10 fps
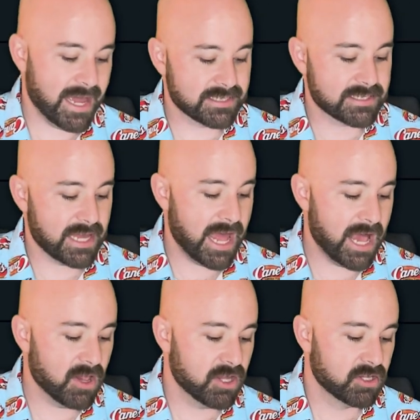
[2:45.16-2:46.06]

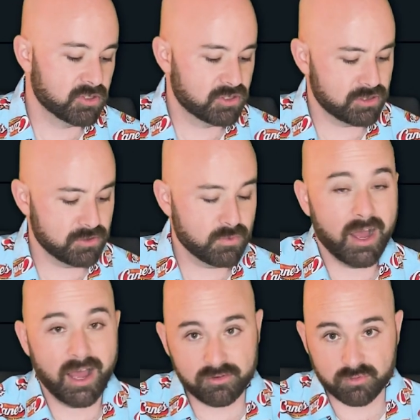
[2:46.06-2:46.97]
XL
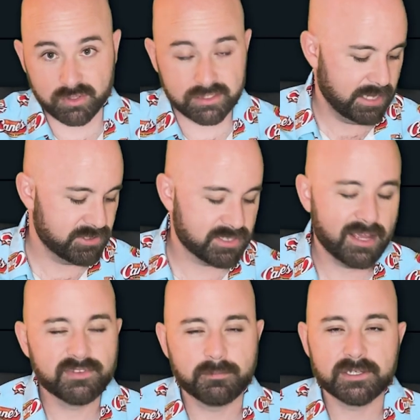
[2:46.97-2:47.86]
200. I just
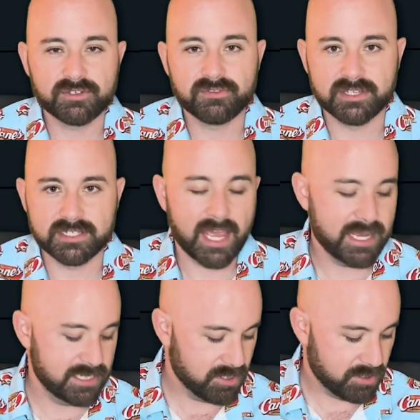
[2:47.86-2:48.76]
have the picture of the
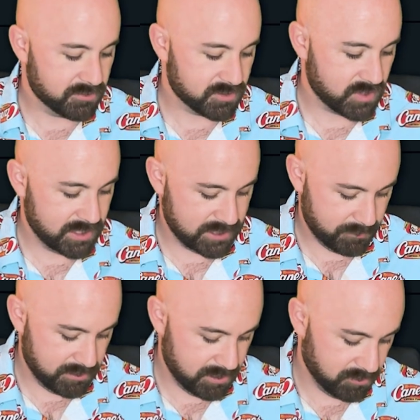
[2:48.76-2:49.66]
sign here. I was trying to
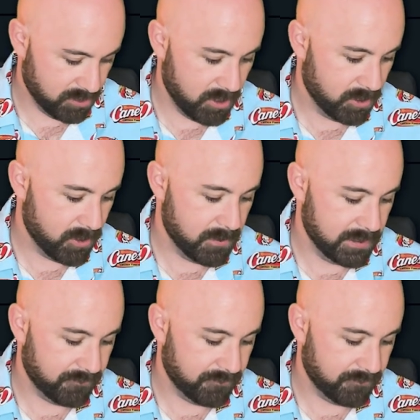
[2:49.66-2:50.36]
type in the logo, and